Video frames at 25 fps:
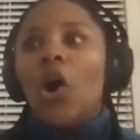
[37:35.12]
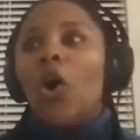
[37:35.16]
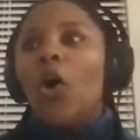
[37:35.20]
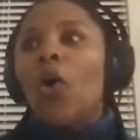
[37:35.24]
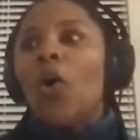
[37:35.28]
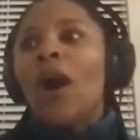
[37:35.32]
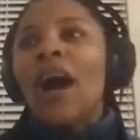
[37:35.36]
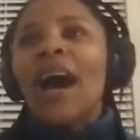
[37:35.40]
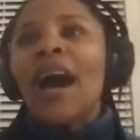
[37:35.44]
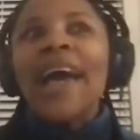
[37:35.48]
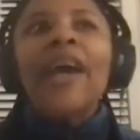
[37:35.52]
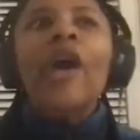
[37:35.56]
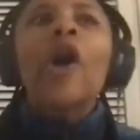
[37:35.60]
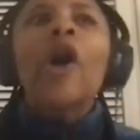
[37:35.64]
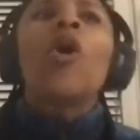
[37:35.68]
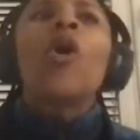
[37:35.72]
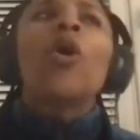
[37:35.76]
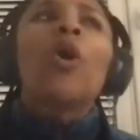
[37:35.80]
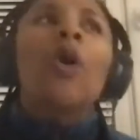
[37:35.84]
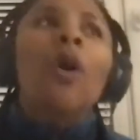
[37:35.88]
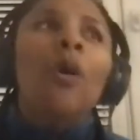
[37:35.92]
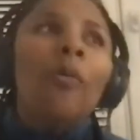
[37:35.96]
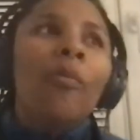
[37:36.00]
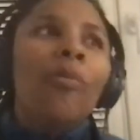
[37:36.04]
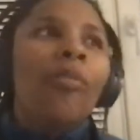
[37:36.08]
Oh, I
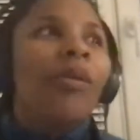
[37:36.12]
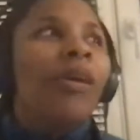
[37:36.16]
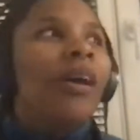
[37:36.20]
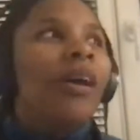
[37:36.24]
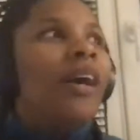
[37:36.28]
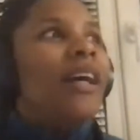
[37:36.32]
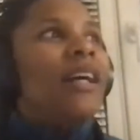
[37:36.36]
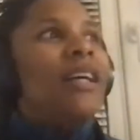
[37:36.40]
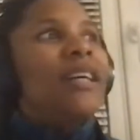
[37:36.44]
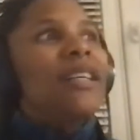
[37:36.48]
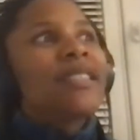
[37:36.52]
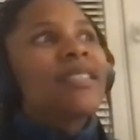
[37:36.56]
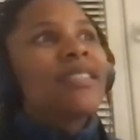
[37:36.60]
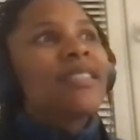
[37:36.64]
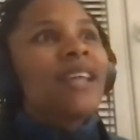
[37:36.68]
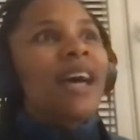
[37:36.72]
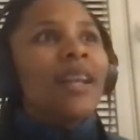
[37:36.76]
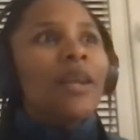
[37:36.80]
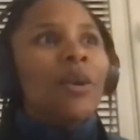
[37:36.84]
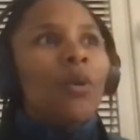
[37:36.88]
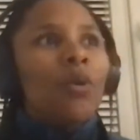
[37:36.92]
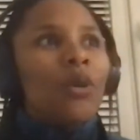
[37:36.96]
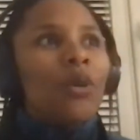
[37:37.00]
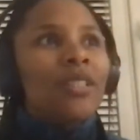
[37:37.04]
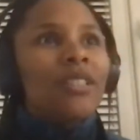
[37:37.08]
hope it's
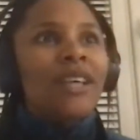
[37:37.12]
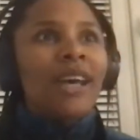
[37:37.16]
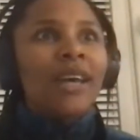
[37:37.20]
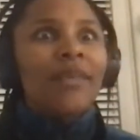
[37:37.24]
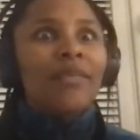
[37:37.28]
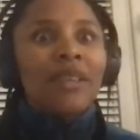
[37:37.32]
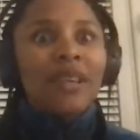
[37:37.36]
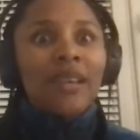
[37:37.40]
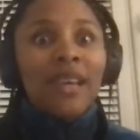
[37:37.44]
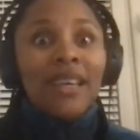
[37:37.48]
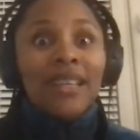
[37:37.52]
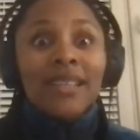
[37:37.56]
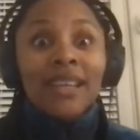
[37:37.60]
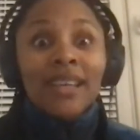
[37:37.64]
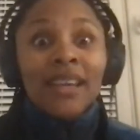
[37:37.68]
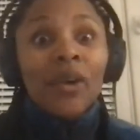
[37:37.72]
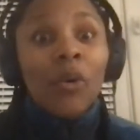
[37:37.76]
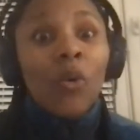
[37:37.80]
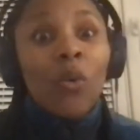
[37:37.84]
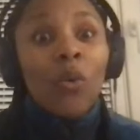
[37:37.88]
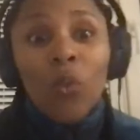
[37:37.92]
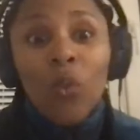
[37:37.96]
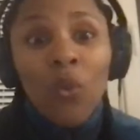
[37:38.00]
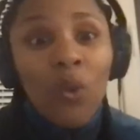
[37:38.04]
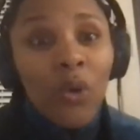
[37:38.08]
not a one-time thing. I said,
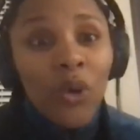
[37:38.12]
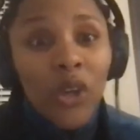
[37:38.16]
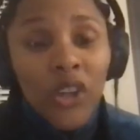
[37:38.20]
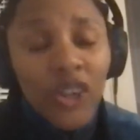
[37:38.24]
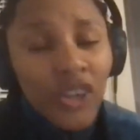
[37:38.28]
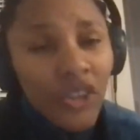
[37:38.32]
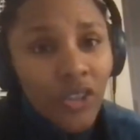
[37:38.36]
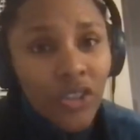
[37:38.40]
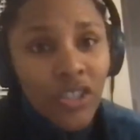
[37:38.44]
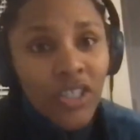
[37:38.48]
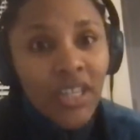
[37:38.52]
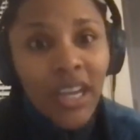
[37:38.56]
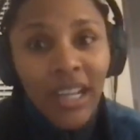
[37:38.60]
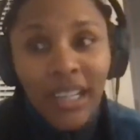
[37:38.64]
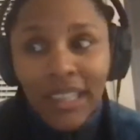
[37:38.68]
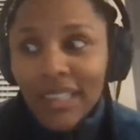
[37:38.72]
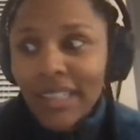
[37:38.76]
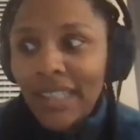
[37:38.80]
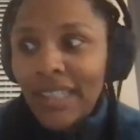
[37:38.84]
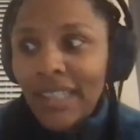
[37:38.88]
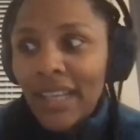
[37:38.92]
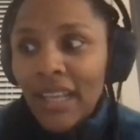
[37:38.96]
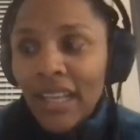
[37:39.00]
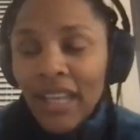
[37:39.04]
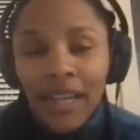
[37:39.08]
what are you
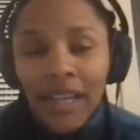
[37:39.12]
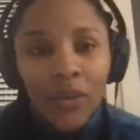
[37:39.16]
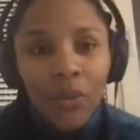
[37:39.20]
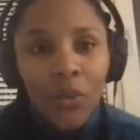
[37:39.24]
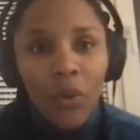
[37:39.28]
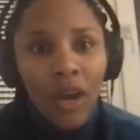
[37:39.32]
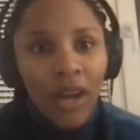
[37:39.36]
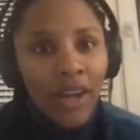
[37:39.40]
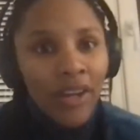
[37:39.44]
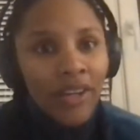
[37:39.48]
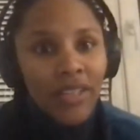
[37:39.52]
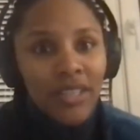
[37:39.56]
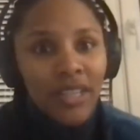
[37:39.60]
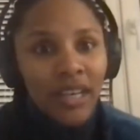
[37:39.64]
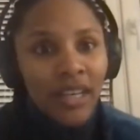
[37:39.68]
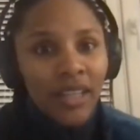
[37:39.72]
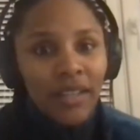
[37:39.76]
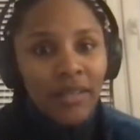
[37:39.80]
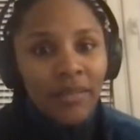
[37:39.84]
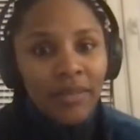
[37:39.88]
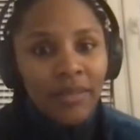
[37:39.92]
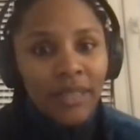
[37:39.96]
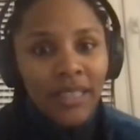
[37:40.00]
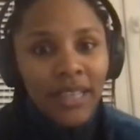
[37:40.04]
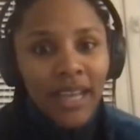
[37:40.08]
telling? Like, why are you
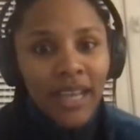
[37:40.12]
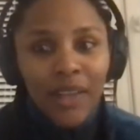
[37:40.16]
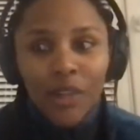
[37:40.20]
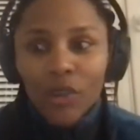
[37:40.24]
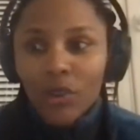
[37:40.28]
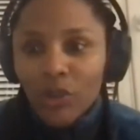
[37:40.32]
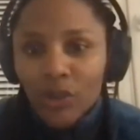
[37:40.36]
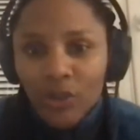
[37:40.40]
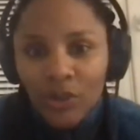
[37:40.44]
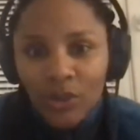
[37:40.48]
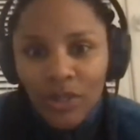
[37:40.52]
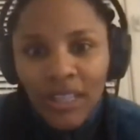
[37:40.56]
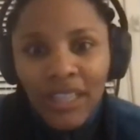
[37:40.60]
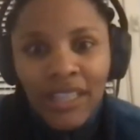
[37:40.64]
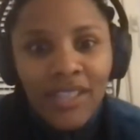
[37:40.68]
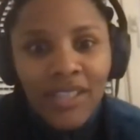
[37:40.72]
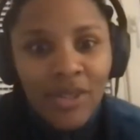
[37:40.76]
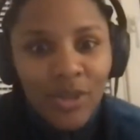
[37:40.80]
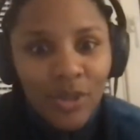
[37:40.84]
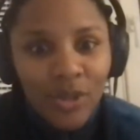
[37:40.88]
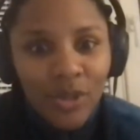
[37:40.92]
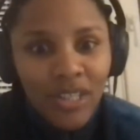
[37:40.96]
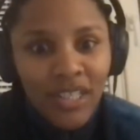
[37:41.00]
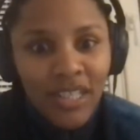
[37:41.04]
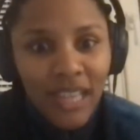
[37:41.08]
telling me that? You need
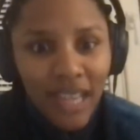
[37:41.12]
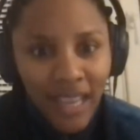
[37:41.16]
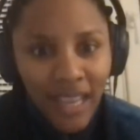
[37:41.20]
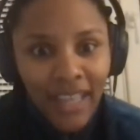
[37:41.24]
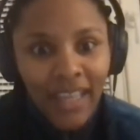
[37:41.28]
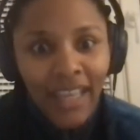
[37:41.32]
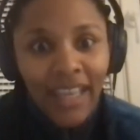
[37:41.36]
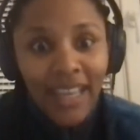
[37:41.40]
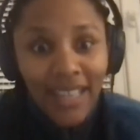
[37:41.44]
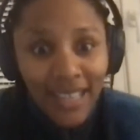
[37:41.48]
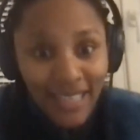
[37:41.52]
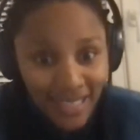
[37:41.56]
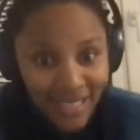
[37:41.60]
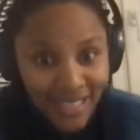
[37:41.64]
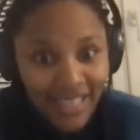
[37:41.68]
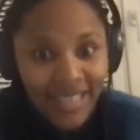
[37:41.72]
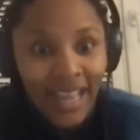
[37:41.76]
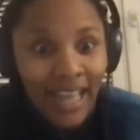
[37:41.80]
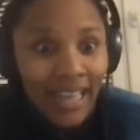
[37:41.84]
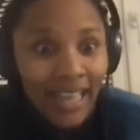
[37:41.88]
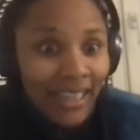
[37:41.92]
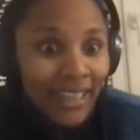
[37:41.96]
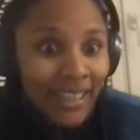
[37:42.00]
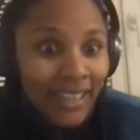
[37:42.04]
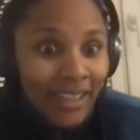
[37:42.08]
to say it's
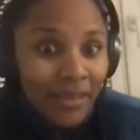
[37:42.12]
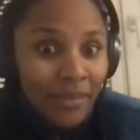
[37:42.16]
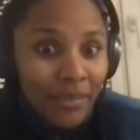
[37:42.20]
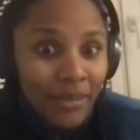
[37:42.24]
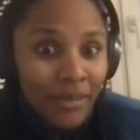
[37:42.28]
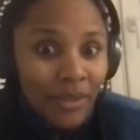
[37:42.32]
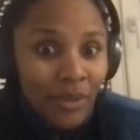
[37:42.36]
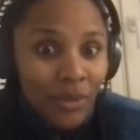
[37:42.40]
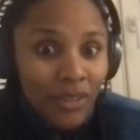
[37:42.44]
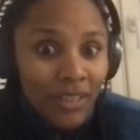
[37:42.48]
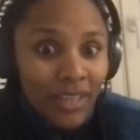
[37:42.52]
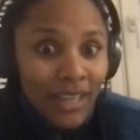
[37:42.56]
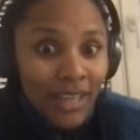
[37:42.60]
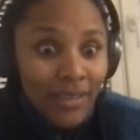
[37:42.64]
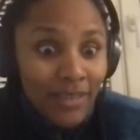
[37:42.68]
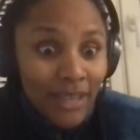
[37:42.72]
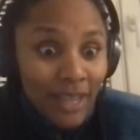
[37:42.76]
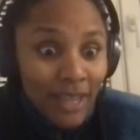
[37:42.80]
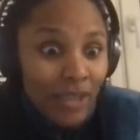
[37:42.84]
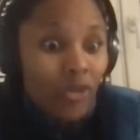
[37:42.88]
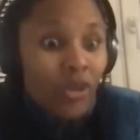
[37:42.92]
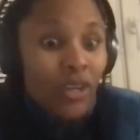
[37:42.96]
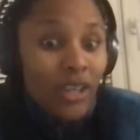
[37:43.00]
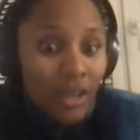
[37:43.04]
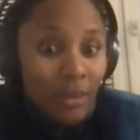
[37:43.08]
not gonna be a one-time,
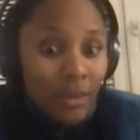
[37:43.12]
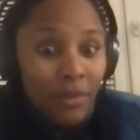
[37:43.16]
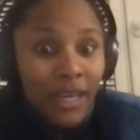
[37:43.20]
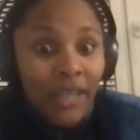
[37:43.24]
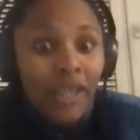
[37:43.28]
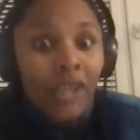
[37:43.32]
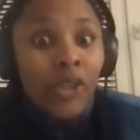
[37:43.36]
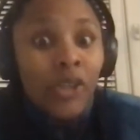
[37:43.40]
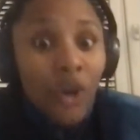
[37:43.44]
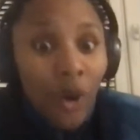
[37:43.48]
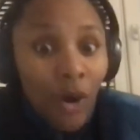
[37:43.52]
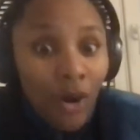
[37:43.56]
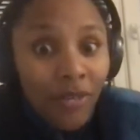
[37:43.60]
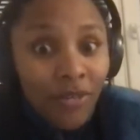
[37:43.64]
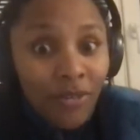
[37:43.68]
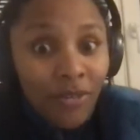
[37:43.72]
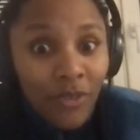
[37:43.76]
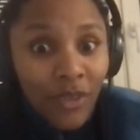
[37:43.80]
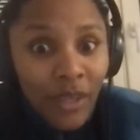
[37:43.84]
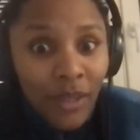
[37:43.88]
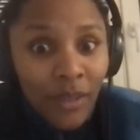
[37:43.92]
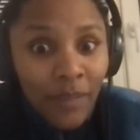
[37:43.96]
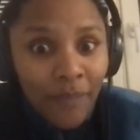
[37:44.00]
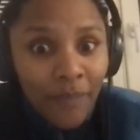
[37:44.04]
and you're gonna make your film.